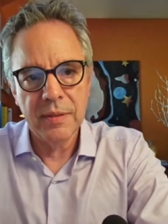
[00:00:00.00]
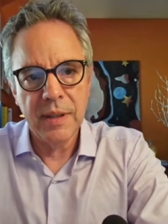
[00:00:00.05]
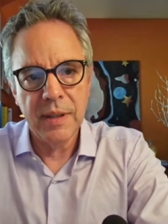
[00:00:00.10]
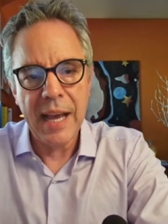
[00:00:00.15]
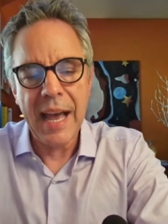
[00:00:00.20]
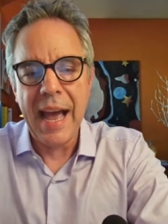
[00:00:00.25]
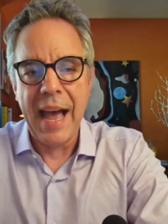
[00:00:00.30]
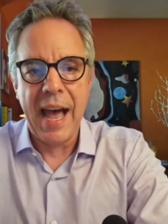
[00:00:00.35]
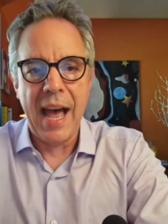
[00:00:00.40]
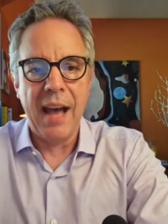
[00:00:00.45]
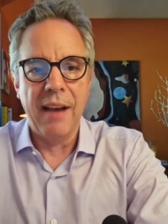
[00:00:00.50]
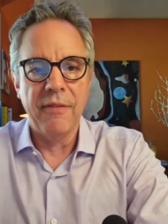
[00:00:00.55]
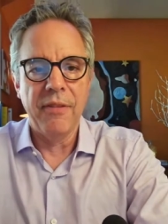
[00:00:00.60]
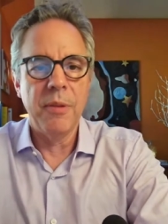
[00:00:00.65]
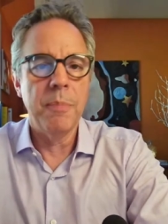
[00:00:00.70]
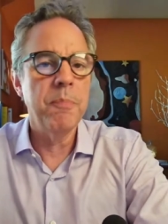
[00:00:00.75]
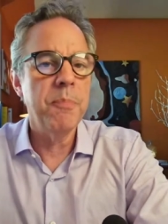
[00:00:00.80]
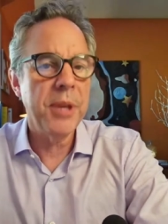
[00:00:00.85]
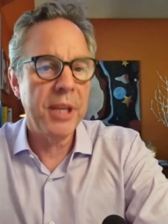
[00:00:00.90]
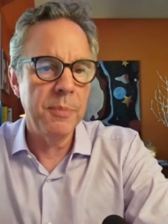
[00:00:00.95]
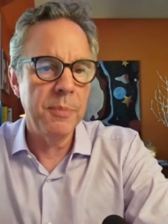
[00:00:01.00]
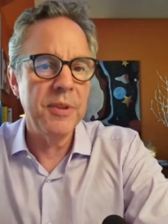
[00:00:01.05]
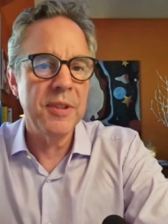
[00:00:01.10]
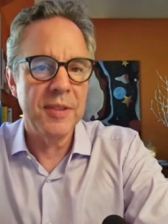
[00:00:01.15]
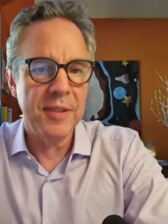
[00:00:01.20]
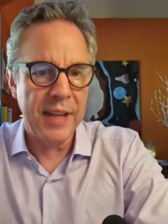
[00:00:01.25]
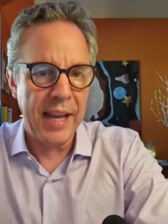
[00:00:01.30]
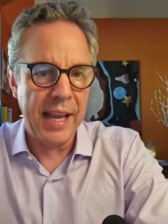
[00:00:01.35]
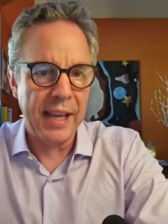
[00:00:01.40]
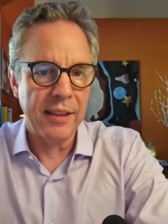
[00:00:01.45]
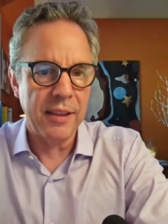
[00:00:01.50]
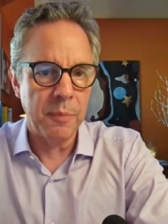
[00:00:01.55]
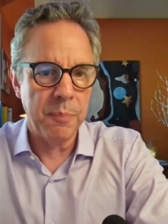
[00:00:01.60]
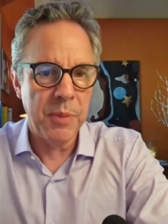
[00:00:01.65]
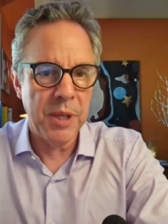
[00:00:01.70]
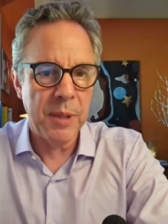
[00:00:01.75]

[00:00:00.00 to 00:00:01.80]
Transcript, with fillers: have, the big mistake that